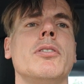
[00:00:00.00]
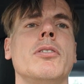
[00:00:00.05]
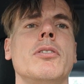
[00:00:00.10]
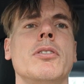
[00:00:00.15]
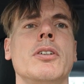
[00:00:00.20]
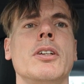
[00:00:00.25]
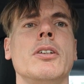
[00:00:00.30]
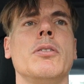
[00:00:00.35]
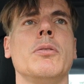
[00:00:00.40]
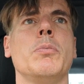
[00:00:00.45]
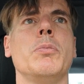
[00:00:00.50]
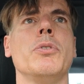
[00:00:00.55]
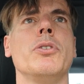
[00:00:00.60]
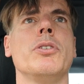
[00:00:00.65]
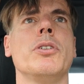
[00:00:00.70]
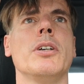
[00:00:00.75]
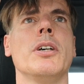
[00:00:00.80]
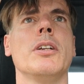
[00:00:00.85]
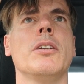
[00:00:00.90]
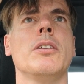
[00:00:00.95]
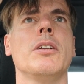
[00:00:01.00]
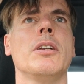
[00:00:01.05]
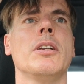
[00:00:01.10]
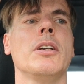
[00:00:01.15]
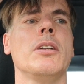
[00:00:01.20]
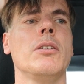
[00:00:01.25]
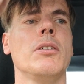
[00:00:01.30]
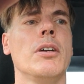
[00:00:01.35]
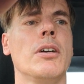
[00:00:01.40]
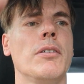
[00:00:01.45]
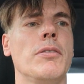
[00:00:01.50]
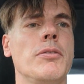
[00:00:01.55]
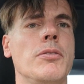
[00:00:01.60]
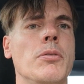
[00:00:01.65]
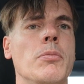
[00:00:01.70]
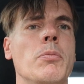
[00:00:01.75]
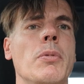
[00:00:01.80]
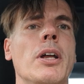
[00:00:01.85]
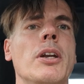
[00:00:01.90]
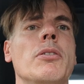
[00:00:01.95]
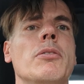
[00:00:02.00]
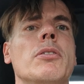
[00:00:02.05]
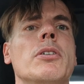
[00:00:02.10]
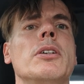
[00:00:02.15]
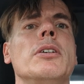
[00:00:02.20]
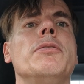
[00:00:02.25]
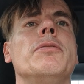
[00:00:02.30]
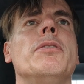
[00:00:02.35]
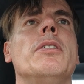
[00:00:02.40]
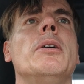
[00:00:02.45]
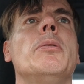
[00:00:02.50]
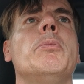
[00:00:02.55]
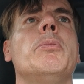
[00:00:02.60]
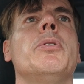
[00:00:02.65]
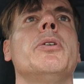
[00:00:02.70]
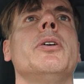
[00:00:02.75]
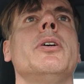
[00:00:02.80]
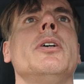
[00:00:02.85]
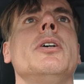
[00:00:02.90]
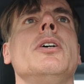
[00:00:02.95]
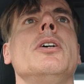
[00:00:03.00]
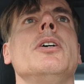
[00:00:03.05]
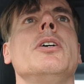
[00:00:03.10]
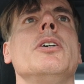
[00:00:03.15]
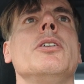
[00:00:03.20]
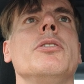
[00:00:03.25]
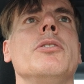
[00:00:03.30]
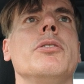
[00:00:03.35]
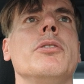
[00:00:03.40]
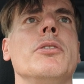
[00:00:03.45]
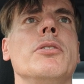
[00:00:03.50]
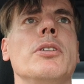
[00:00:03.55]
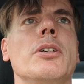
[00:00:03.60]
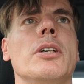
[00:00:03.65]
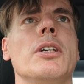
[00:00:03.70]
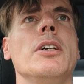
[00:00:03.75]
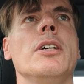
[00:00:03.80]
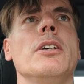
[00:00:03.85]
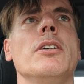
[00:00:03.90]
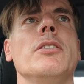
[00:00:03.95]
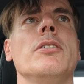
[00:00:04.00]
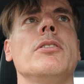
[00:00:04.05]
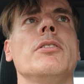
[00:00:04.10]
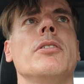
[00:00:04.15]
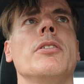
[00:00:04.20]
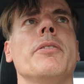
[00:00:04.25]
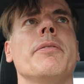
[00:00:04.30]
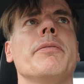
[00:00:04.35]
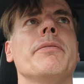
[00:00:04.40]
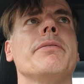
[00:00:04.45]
you need to push that, and then you have to manually flip through the gears.